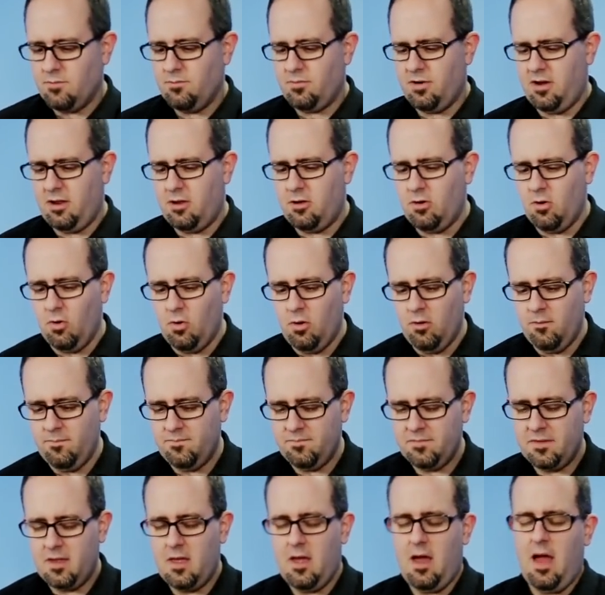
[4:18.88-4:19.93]
Pretty cool.
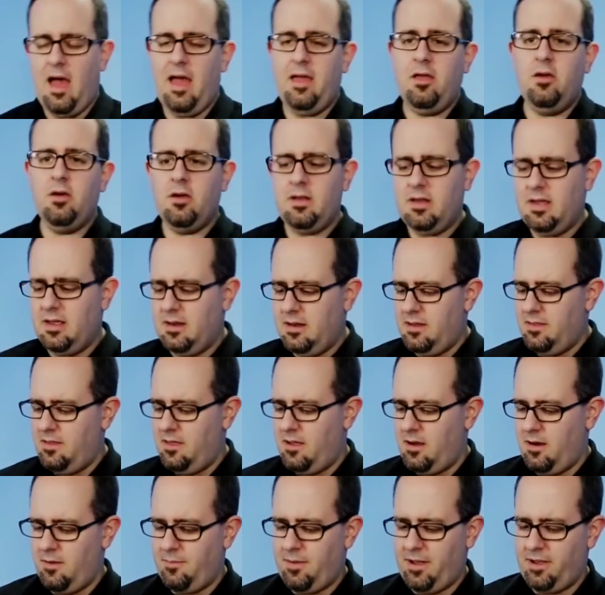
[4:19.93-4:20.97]
I could get in
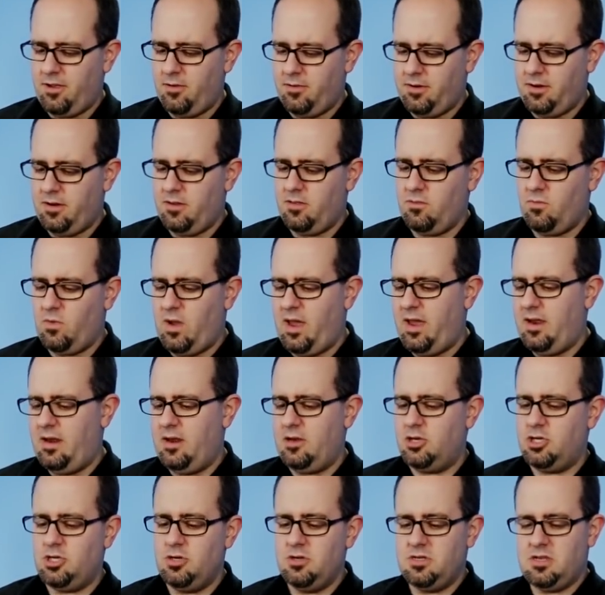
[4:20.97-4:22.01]
there by going to the right
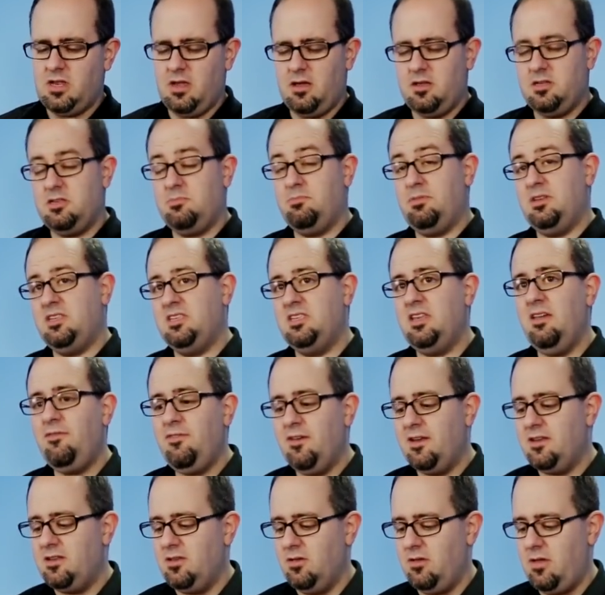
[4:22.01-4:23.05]
and choosing a
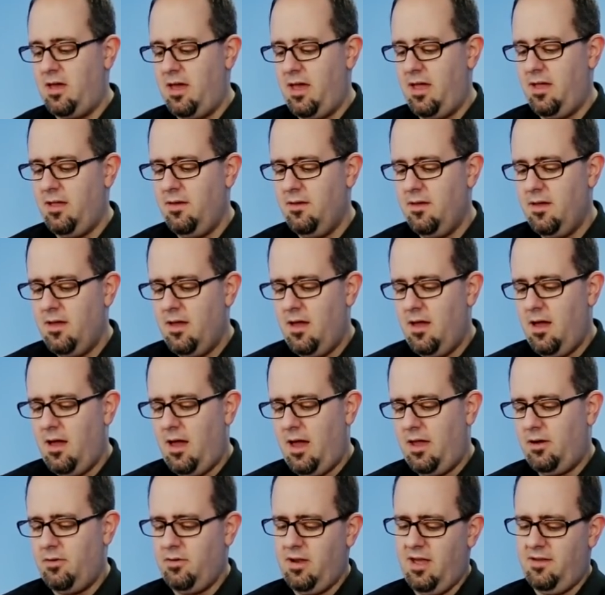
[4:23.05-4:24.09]
specific delay.
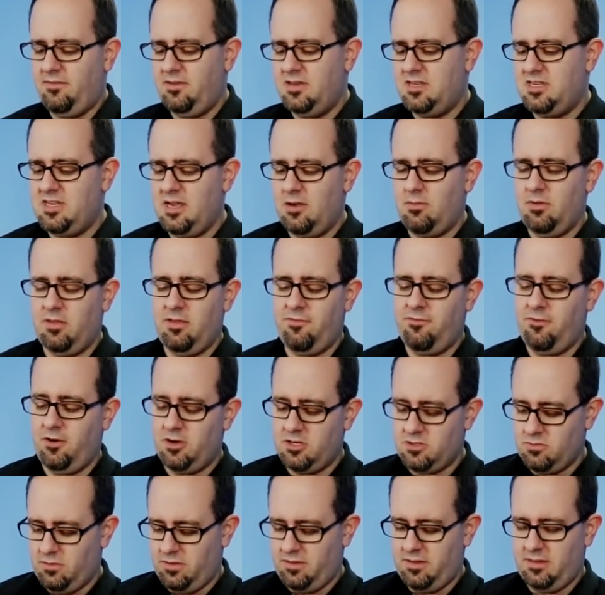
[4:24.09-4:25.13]
I don't have to stick with the
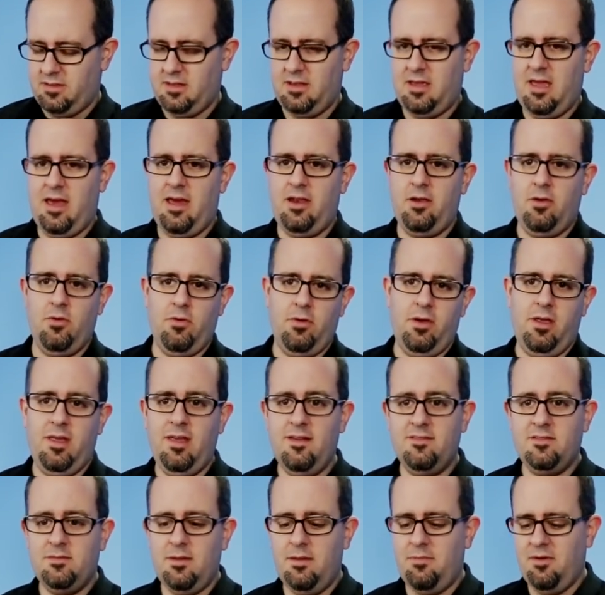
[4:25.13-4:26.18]
first one that the category
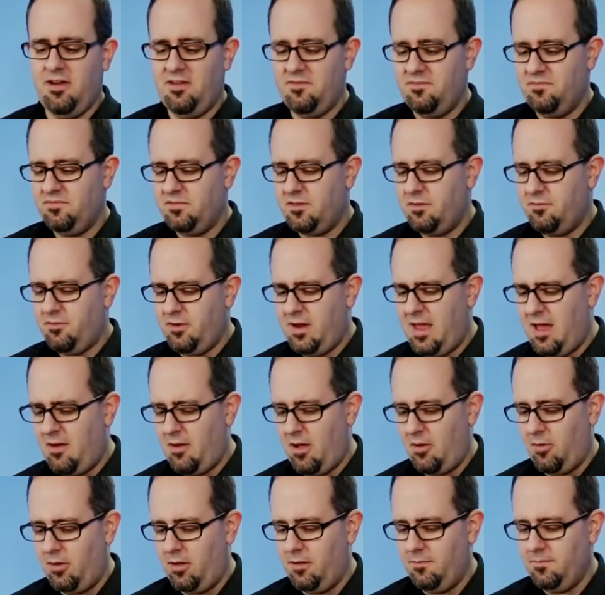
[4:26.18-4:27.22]
gives me, but for now
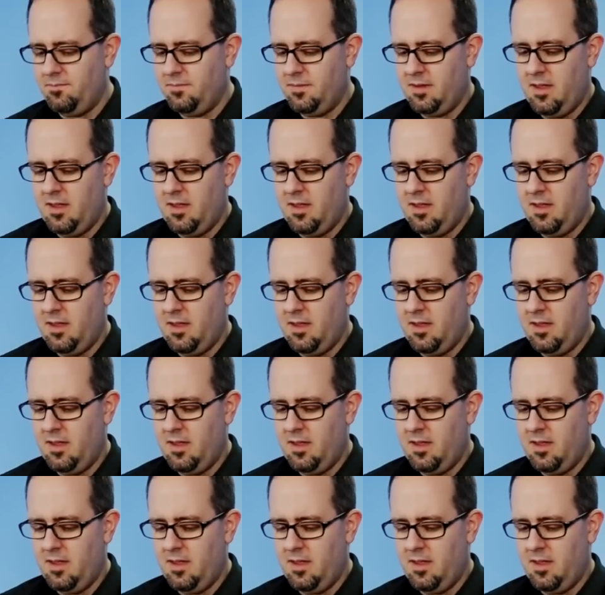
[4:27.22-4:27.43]
I will.